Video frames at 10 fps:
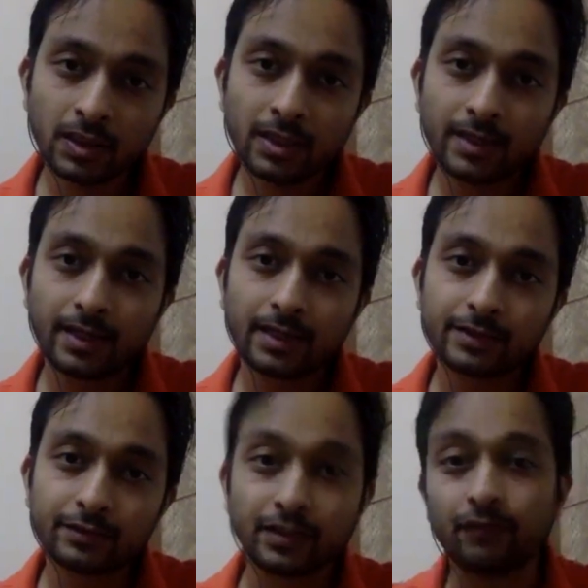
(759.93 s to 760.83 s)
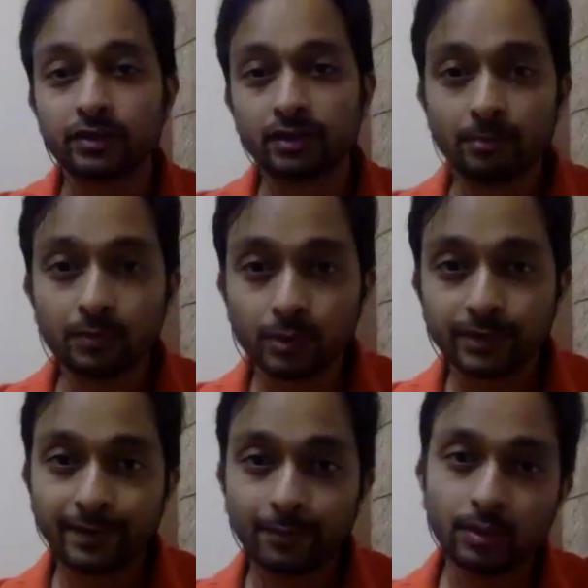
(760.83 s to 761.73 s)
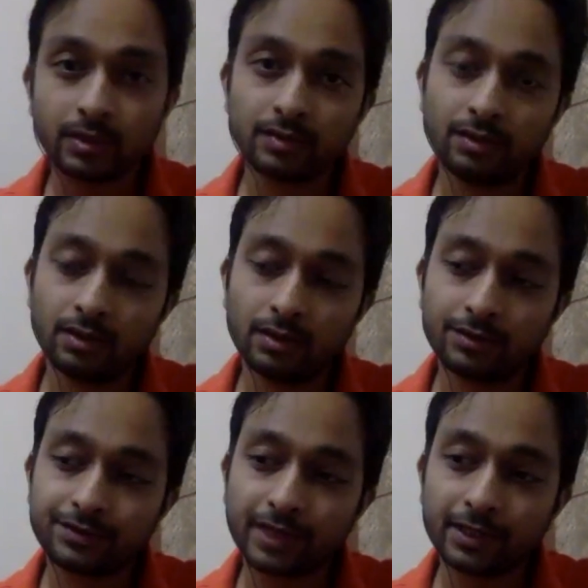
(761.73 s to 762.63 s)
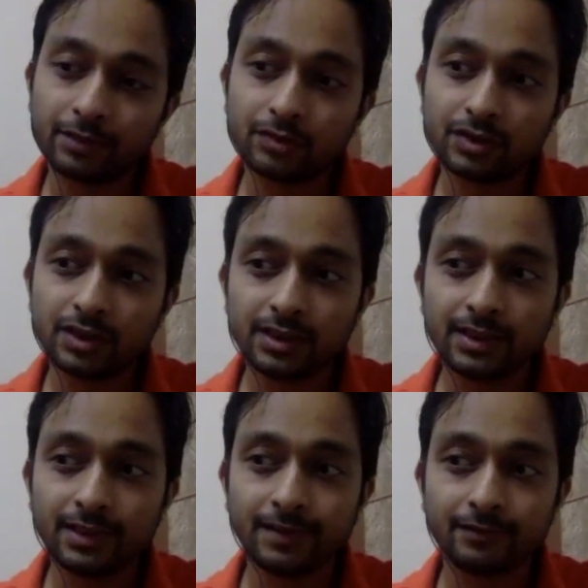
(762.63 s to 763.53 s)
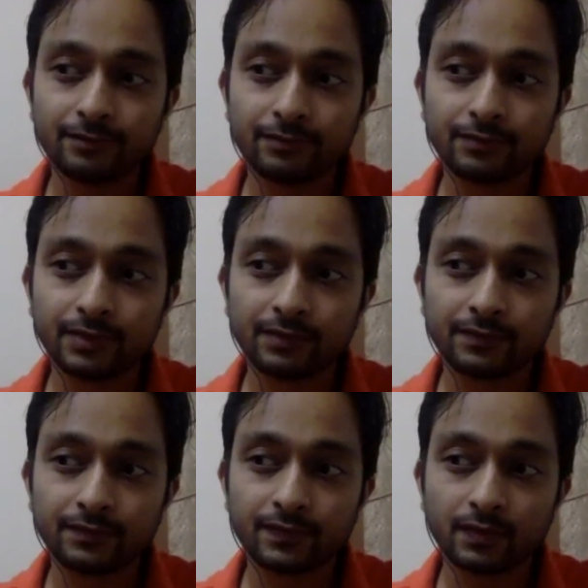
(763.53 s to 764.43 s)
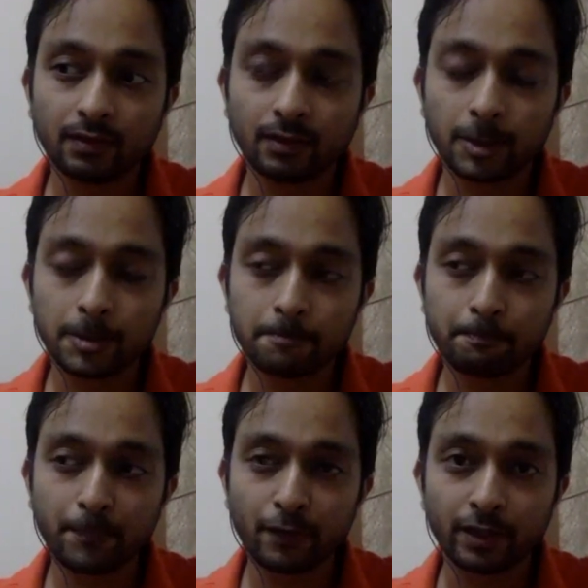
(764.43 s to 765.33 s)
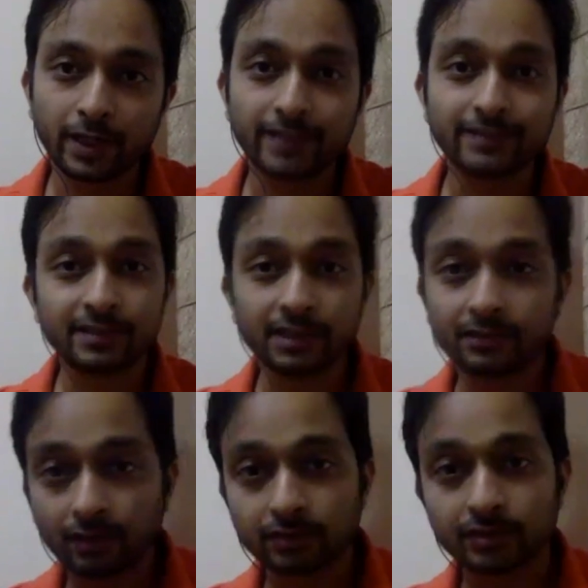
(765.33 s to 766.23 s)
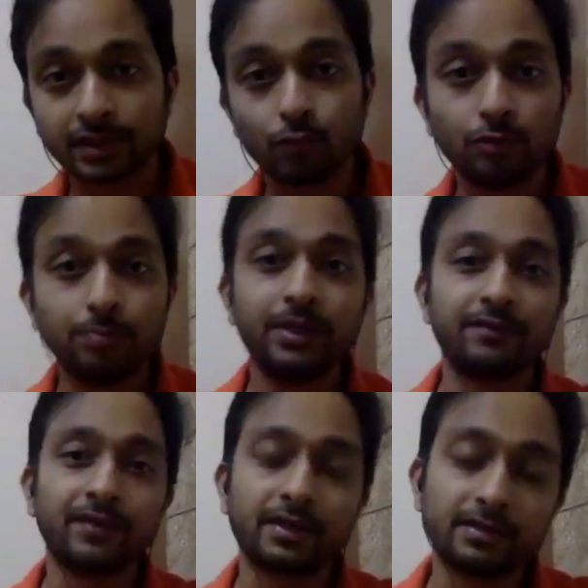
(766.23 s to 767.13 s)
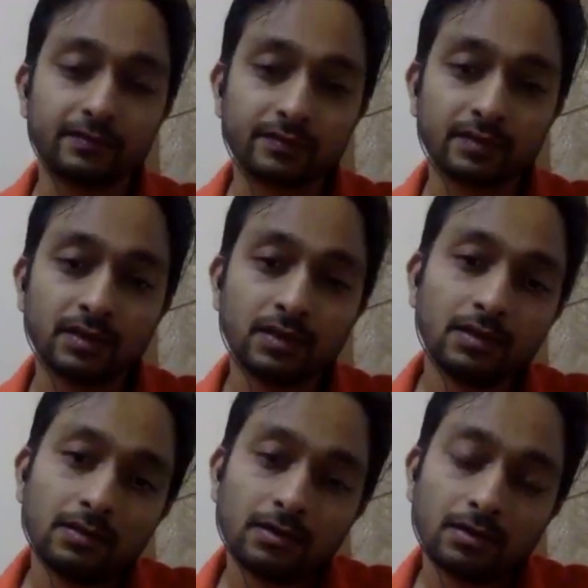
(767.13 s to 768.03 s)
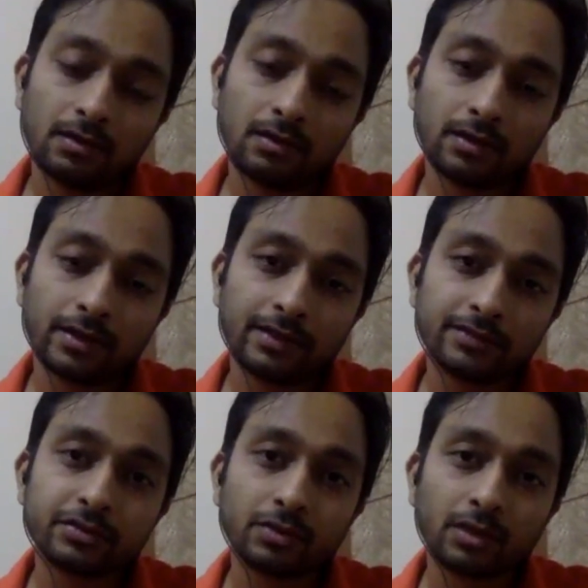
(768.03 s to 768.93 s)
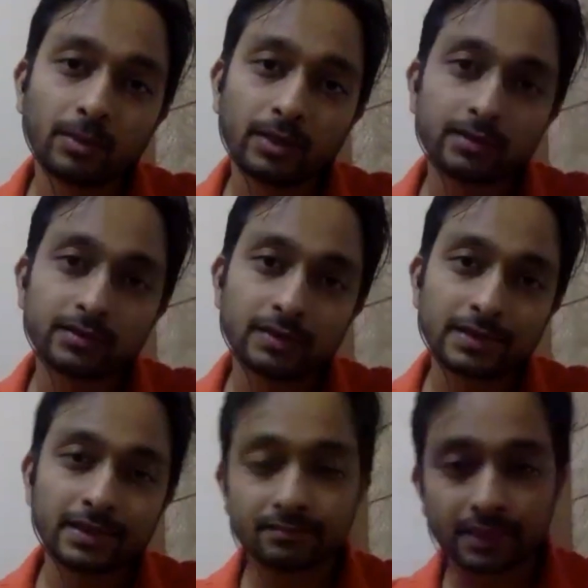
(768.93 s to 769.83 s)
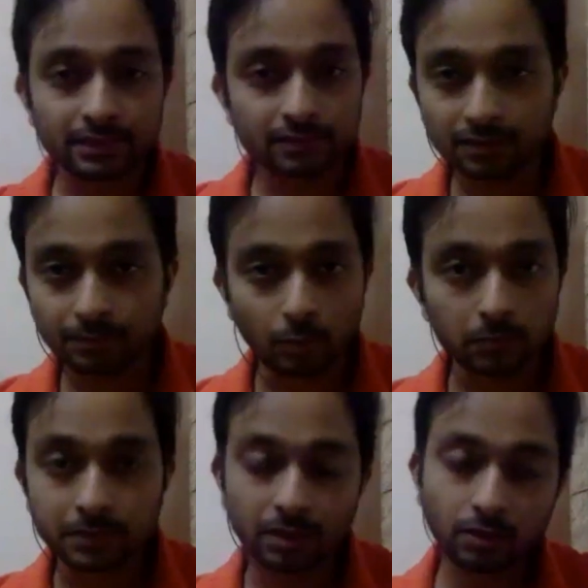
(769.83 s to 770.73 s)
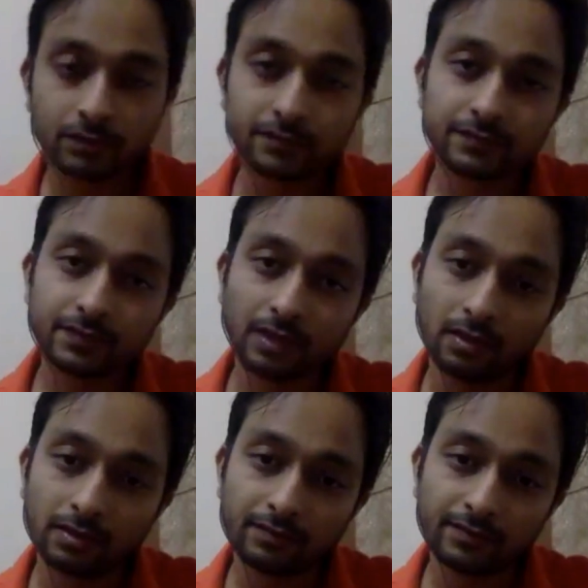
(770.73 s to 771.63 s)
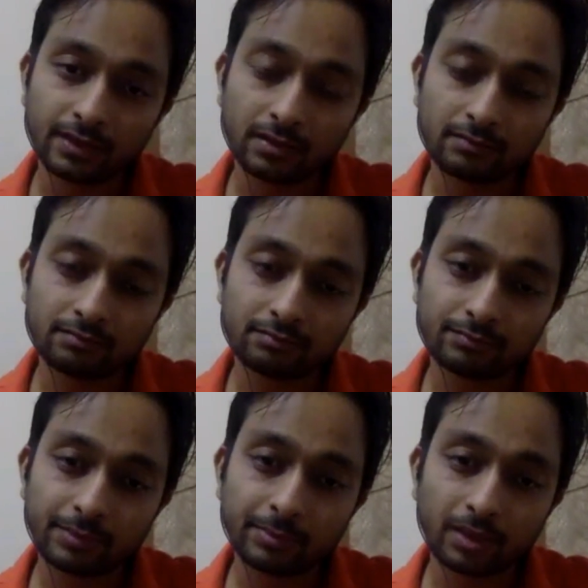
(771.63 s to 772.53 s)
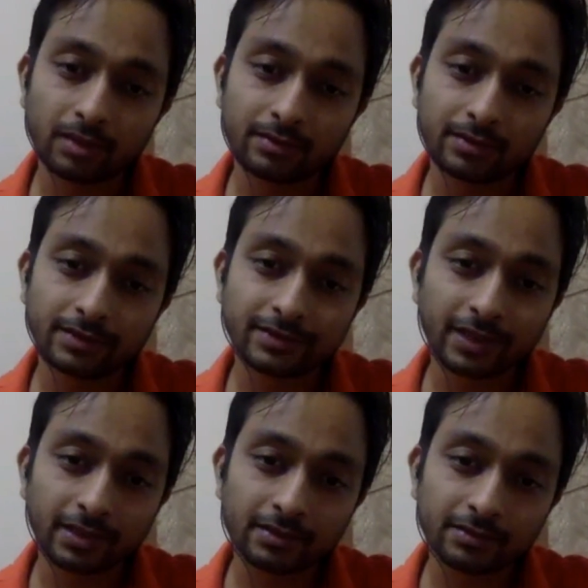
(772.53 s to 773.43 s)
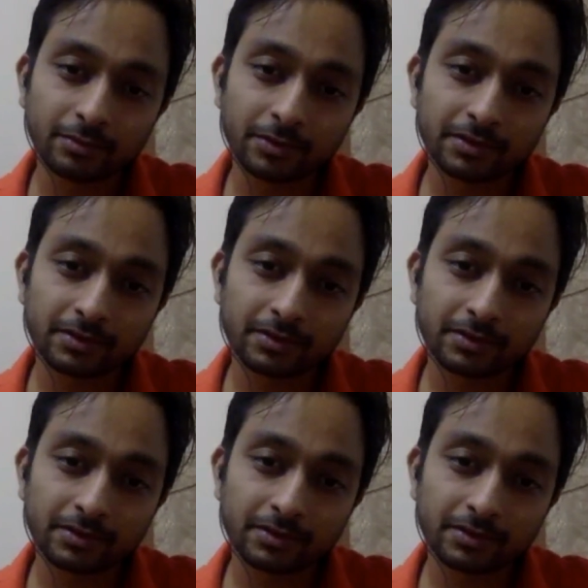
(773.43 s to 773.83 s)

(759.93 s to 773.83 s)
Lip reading: And so we are, for example, working with trying to see if existing drugs could be effective against coronavirus. And again, that's a problem that a lot of different people are really trying at this point.